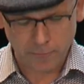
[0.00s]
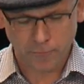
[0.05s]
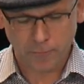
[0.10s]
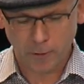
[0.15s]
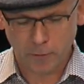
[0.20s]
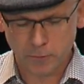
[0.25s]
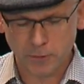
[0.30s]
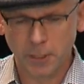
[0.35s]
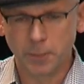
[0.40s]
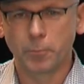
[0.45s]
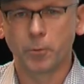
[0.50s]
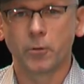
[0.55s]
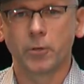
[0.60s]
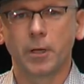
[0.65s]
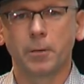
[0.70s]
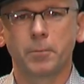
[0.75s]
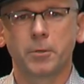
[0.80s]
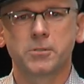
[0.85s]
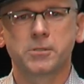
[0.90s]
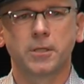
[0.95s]
floating point
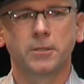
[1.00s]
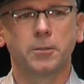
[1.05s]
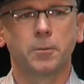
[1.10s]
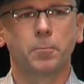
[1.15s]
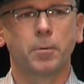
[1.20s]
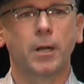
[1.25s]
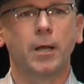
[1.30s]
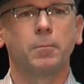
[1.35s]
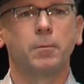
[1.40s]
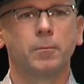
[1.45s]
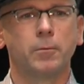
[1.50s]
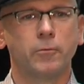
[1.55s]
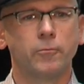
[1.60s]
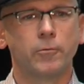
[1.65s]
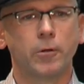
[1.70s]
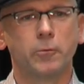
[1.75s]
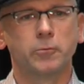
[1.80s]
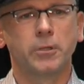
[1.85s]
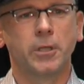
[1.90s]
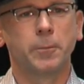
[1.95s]
numbers, and the problem of
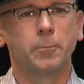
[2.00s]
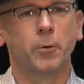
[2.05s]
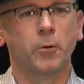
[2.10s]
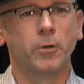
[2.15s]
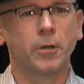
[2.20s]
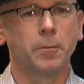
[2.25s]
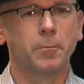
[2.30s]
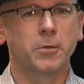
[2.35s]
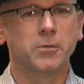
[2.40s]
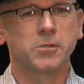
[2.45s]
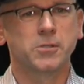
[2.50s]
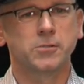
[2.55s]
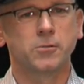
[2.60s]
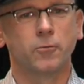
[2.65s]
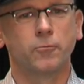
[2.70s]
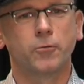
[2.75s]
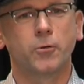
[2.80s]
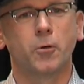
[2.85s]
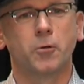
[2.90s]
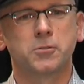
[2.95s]
floating point numbers is,
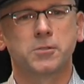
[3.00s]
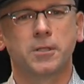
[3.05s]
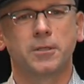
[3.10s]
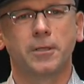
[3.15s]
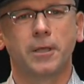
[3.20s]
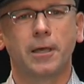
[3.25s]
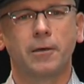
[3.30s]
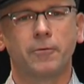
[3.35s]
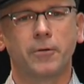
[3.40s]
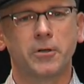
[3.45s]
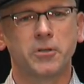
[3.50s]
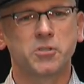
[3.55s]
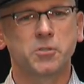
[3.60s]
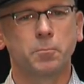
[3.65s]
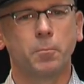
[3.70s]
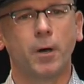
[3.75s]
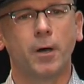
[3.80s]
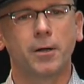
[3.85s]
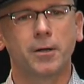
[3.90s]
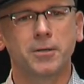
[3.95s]
of course, that they are very
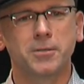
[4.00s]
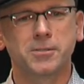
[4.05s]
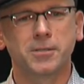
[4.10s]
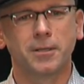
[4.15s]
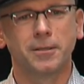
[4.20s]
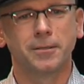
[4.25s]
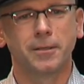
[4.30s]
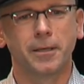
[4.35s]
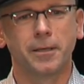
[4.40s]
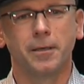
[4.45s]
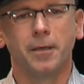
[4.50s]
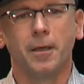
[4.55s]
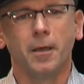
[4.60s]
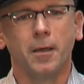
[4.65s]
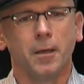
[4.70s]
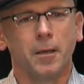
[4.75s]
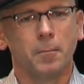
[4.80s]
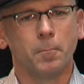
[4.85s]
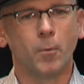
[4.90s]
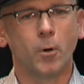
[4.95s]
sparse and they
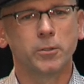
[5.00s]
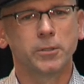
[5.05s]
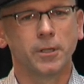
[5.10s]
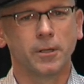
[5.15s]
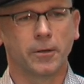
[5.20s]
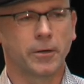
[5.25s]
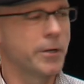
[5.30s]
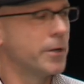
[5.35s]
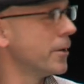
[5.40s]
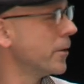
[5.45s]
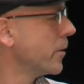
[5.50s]
model real